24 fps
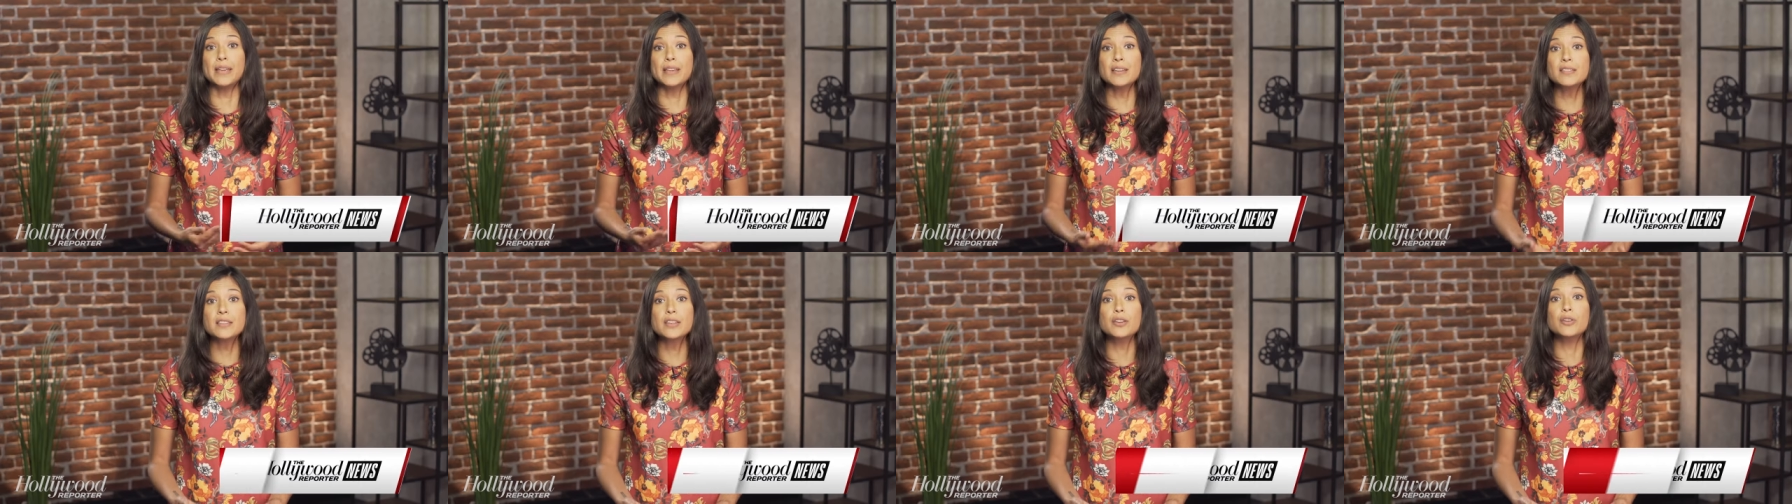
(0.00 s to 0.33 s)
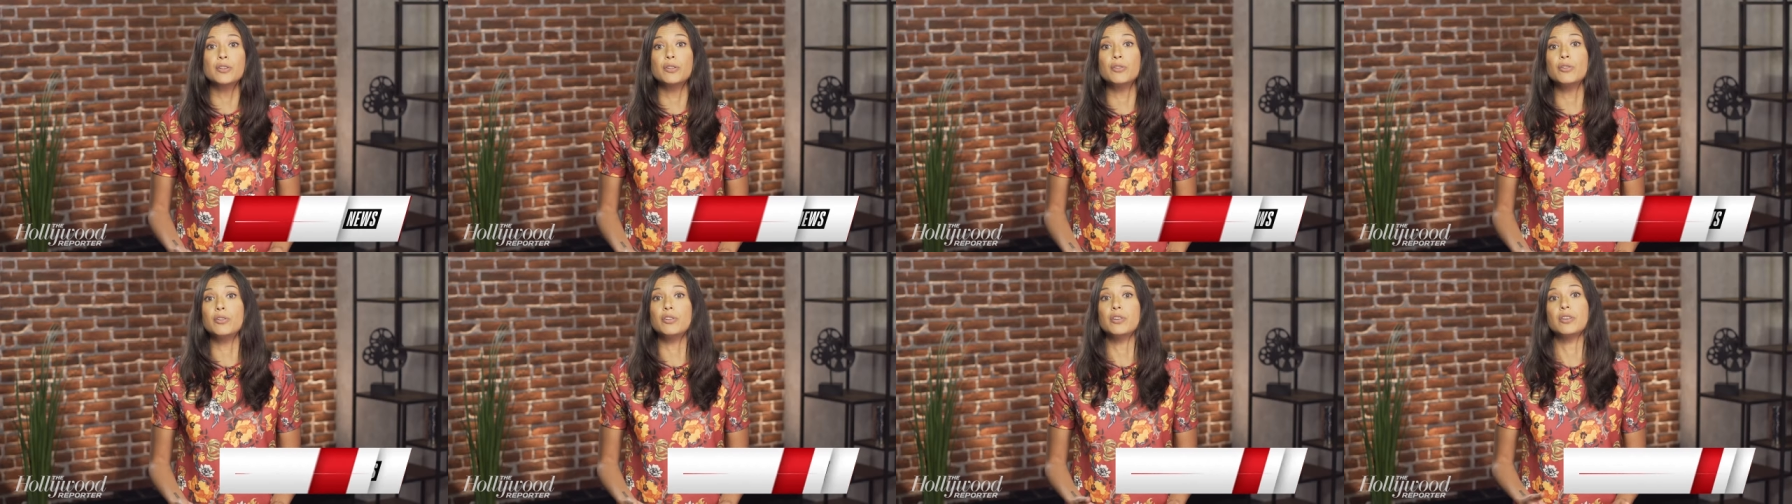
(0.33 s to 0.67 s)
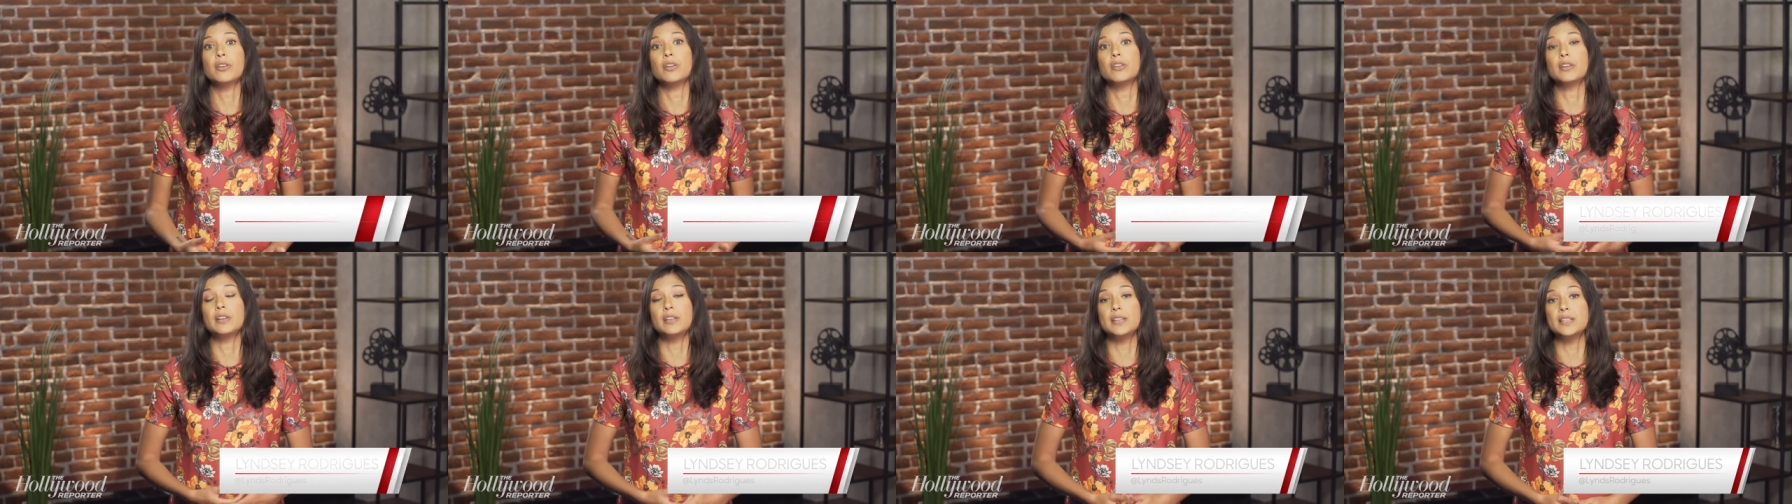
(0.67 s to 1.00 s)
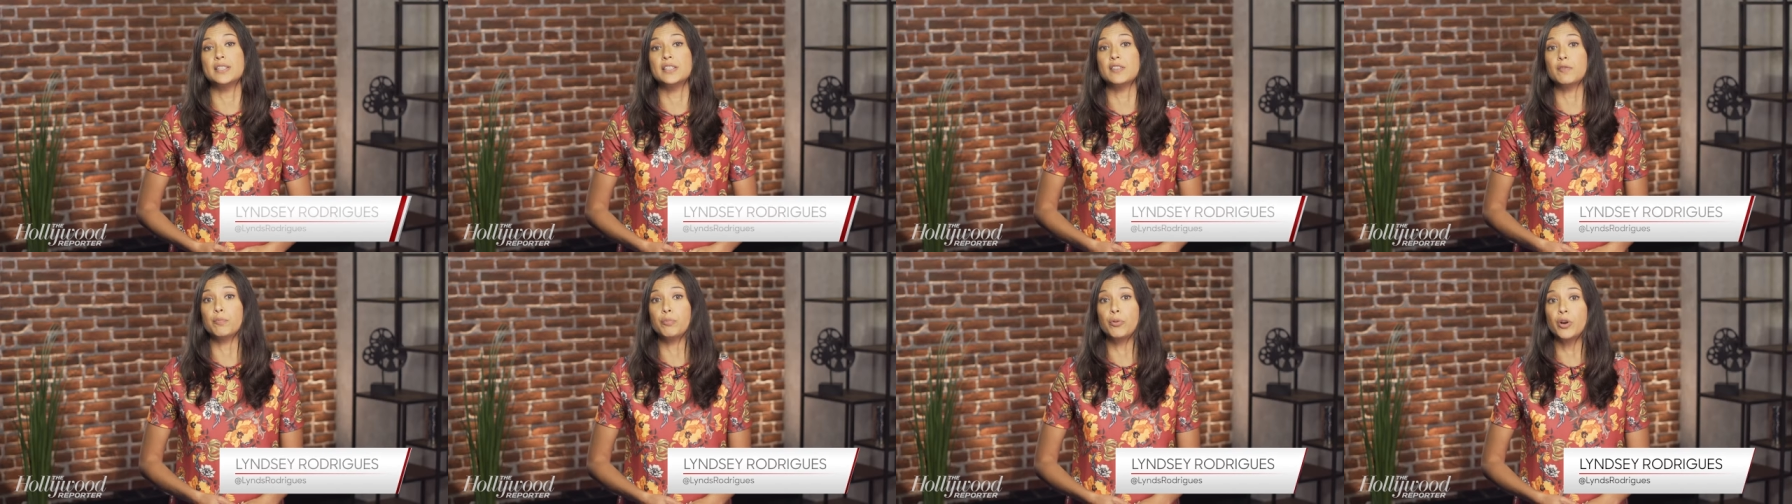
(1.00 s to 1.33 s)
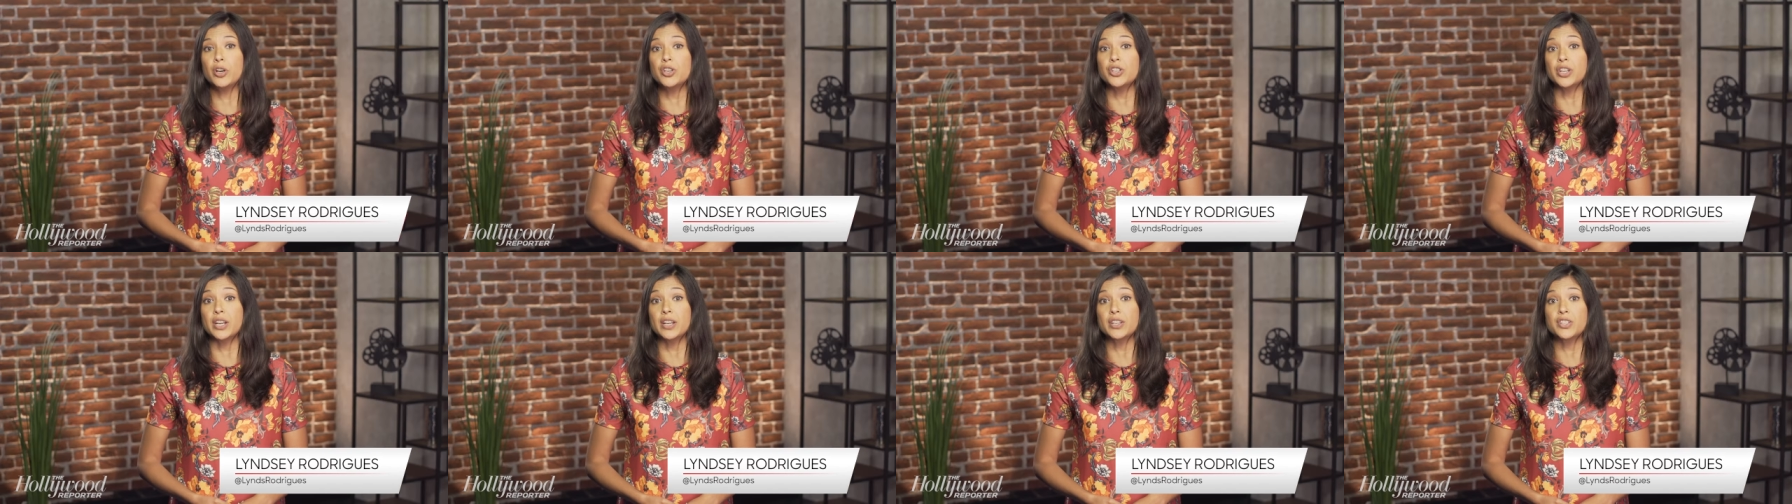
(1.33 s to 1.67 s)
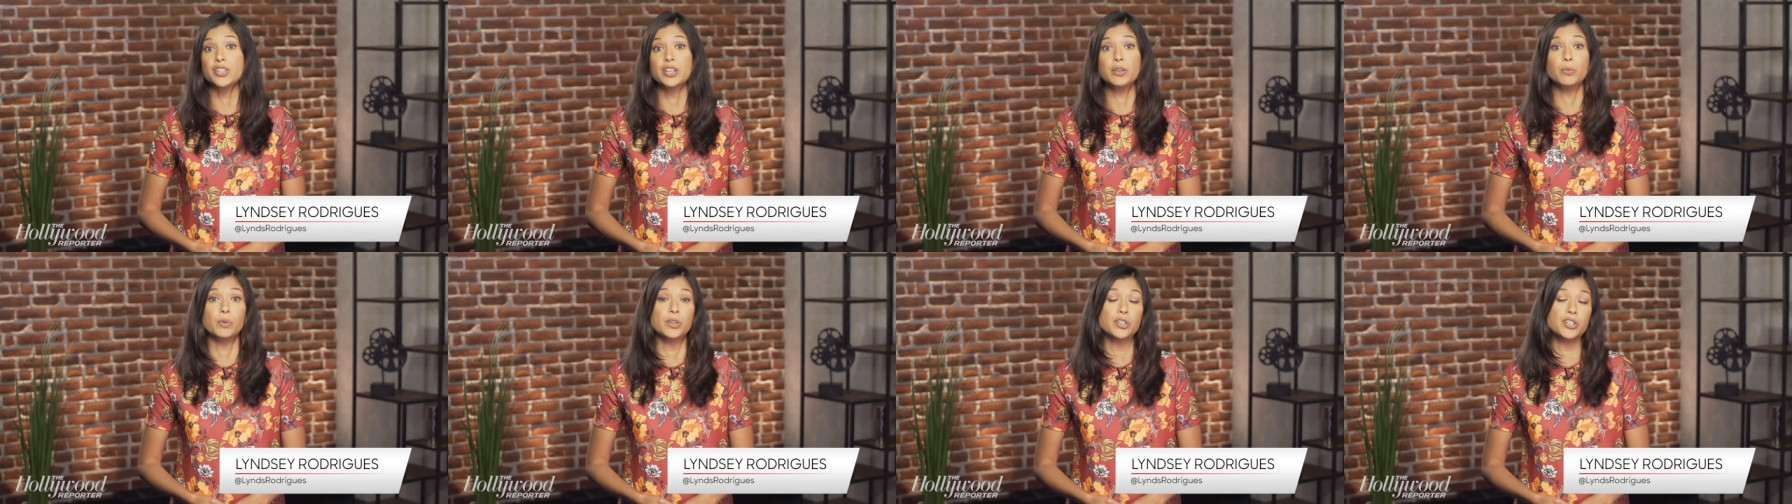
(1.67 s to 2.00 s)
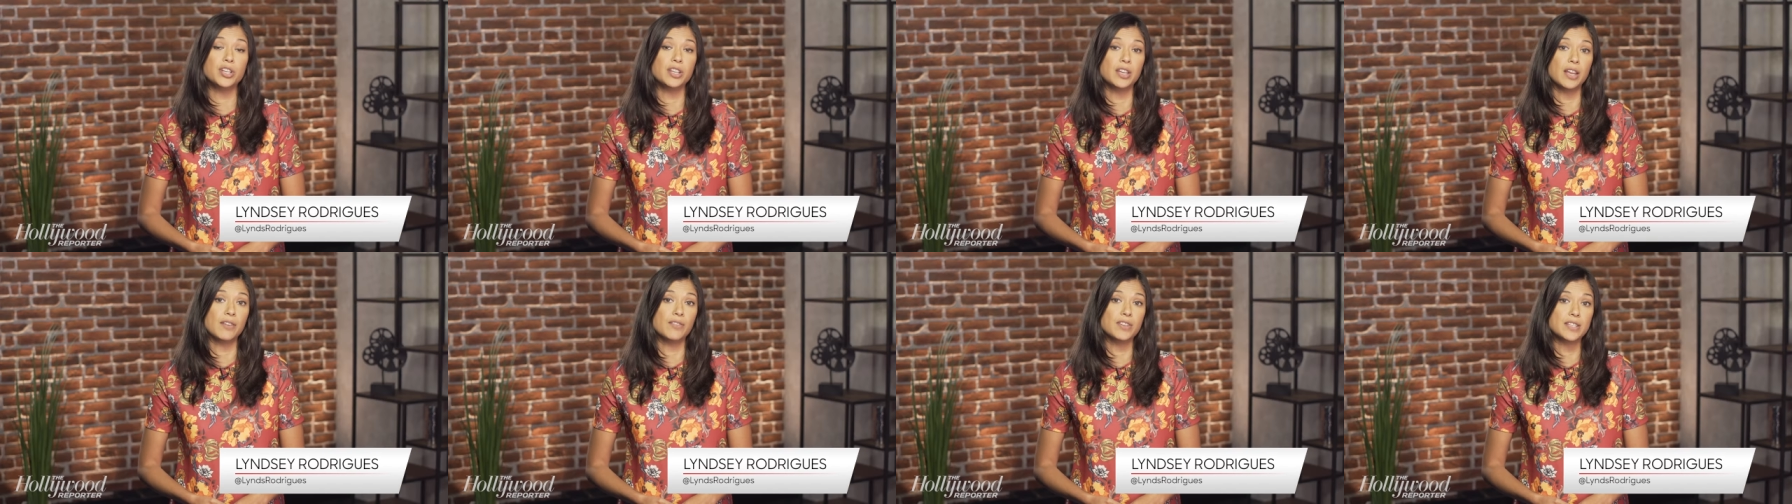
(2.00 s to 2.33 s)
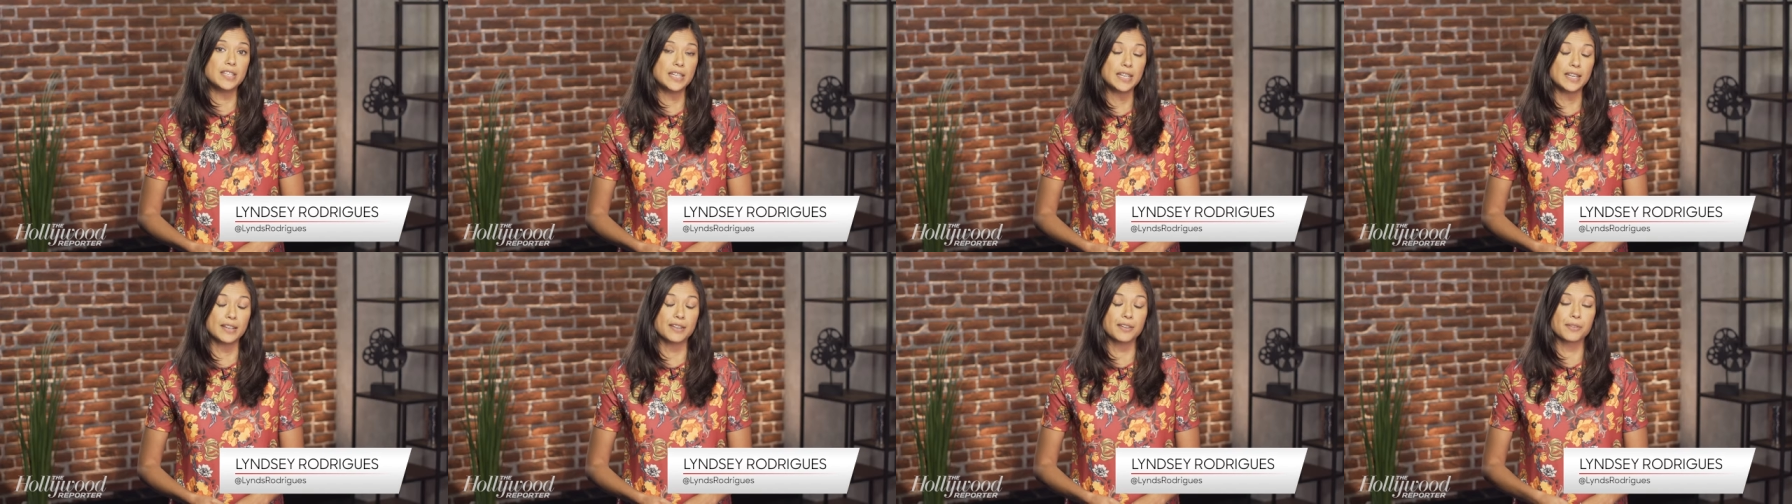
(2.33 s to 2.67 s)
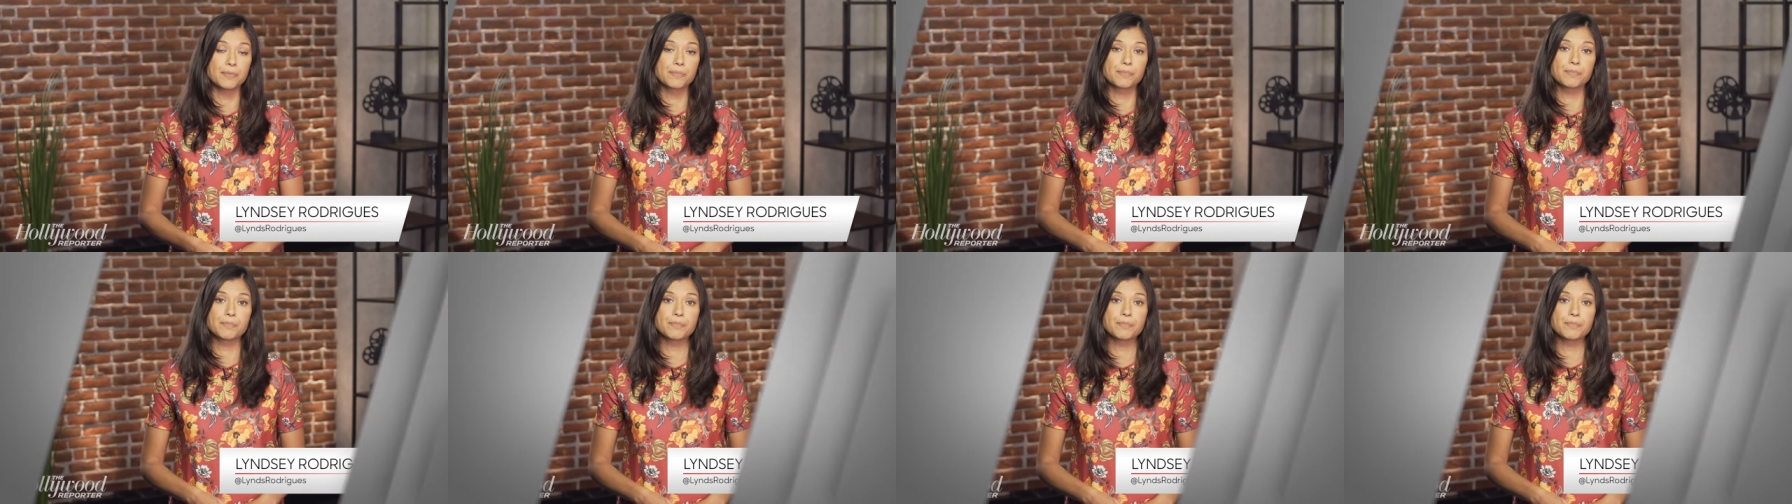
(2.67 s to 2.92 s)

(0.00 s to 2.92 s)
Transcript: is included on a list of projects she wished she never did.